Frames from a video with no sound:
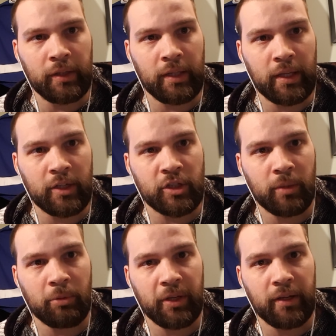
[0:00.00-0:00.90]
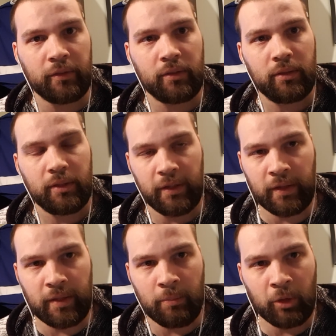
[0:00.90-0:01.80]
in the NHL playoffs and
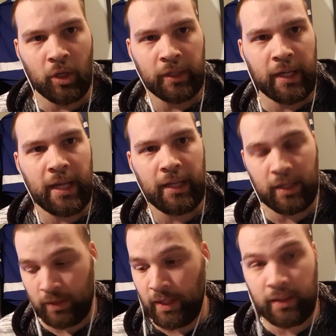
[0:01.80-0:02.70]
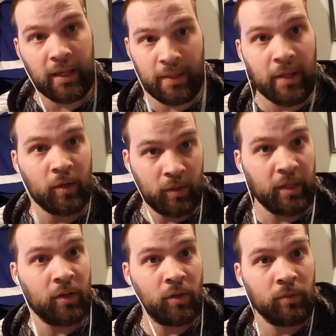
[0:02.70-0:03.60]
that they belong to hang. And
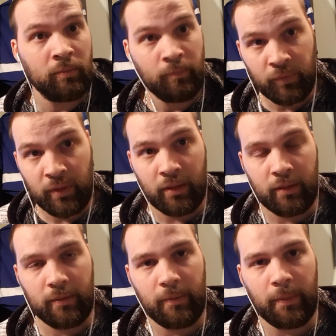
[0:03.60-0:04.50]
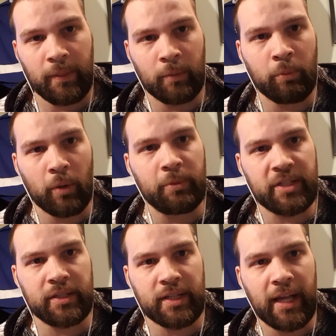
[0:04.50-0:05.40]
their
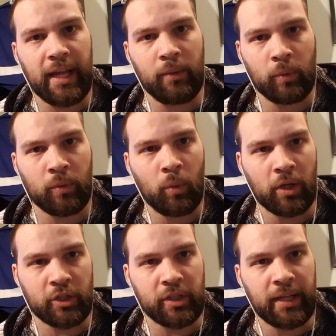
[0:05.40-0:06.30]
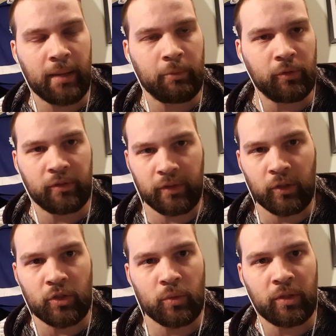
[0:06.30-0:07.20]
purpose is to hang with the Washington Capitals, and
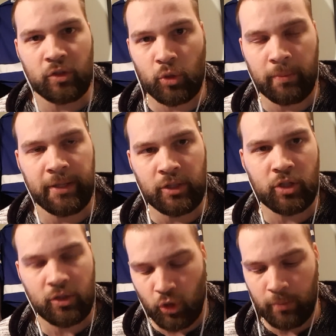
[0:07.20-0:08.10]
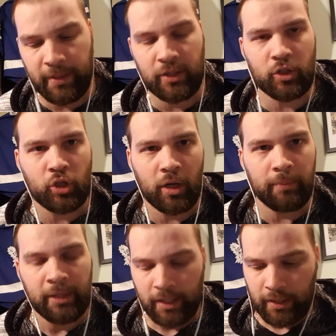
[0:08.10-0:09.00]
they're doing a tremendous
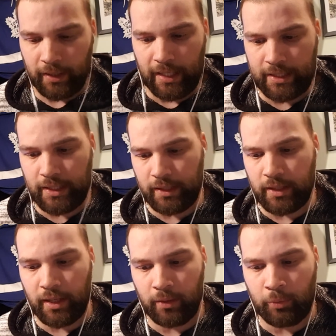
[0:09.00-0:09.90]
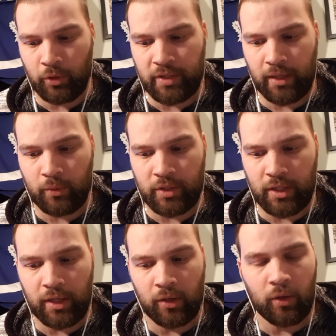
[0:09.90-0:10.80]
job. Last night, Tyler Bozak was
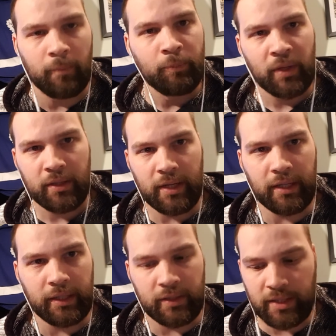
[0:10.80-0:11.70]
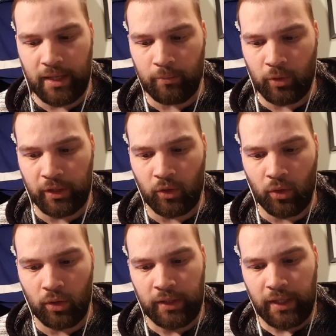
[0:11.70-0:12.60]
the hero, netting his game-winning
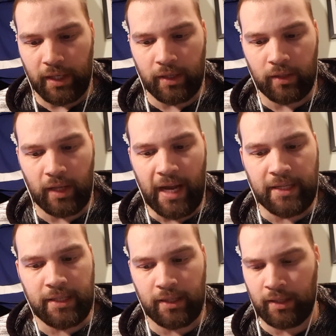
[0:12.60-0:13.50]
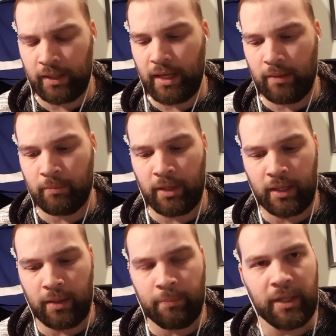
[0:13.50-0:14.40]
goal. It came
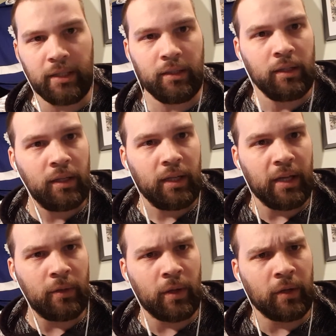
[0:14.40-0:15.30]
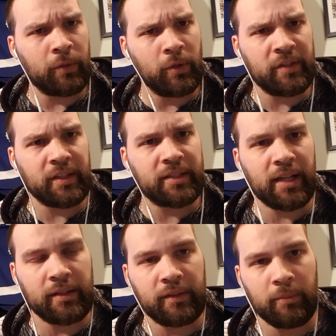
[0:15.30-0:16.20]
a minute and 36
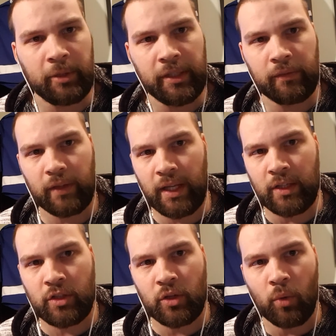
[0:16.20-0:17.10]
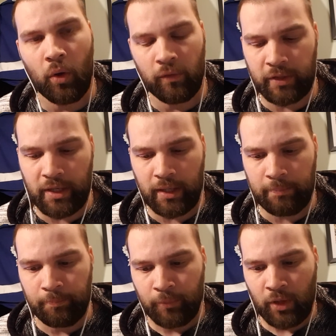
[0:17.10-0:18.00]
seconds, I believe, into
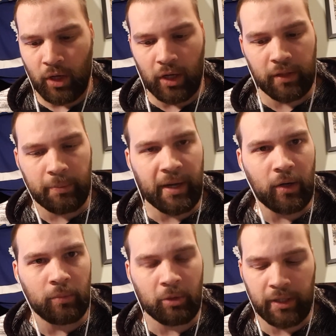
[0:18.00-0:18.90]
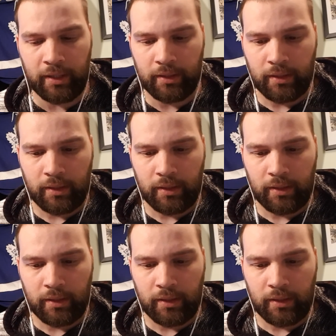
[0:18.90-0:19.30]
overtime on the power play,